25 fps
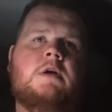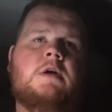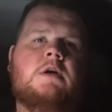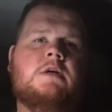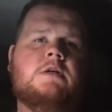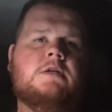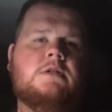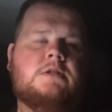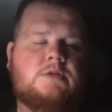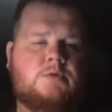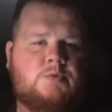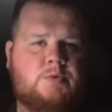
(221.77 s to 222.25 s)

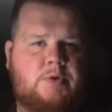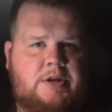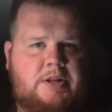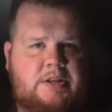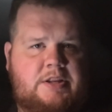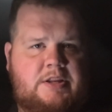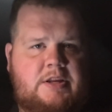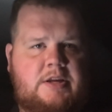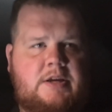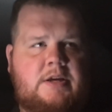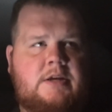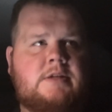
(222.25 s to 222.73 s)

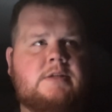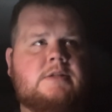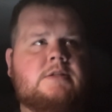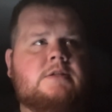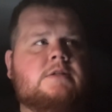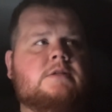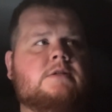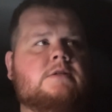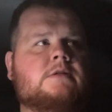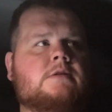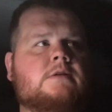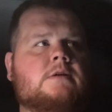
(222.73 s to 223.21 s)

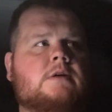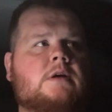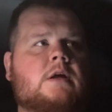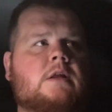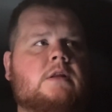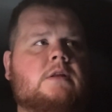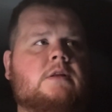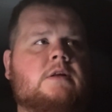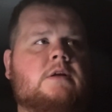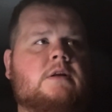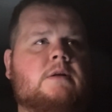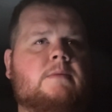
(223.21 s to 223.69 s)
sweetness, a
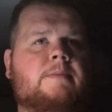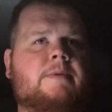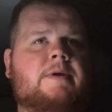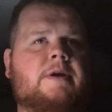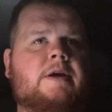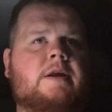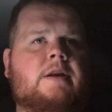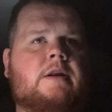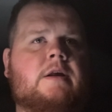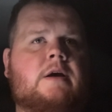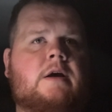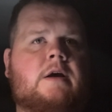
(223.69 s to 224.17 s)
little
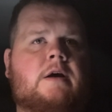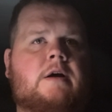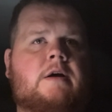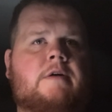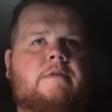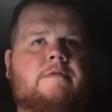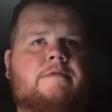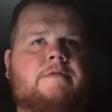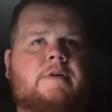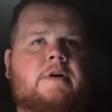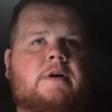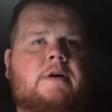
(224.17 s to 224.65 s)
bit
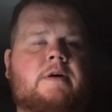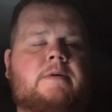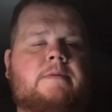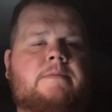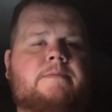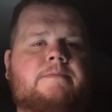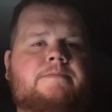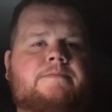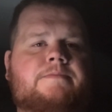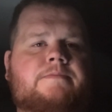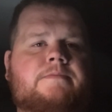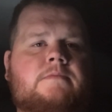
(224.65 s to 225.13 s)
of
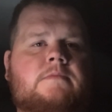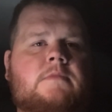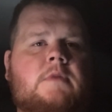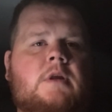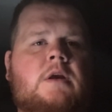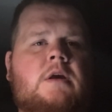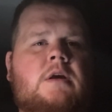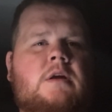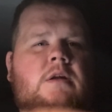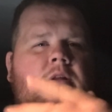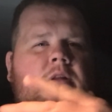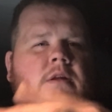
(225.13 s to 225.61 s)

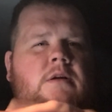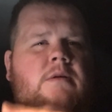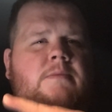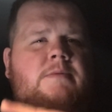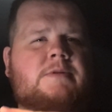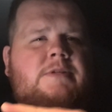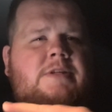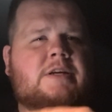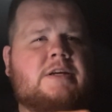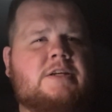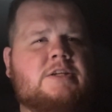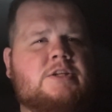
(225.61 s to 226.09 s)

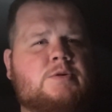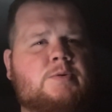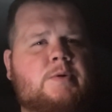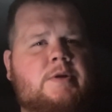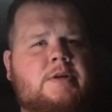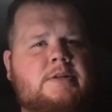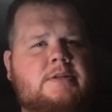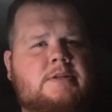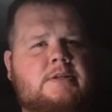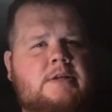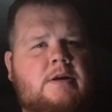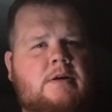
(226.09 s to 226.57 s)
almost like a sweet
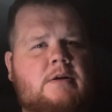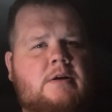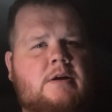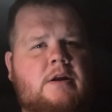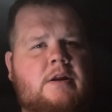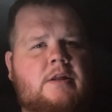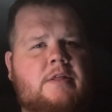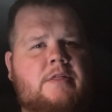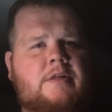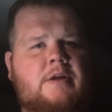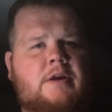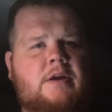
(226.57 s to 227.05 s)
and sour kind
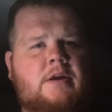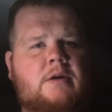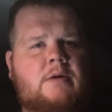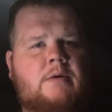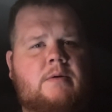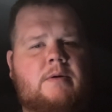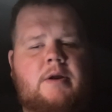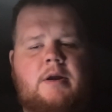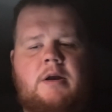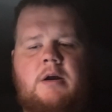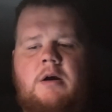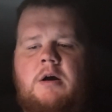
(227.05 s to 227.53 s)
of thing
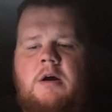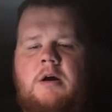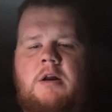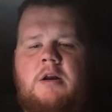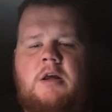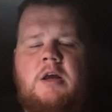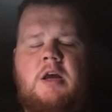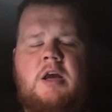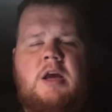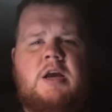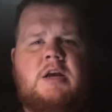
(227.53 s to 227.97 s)
going on.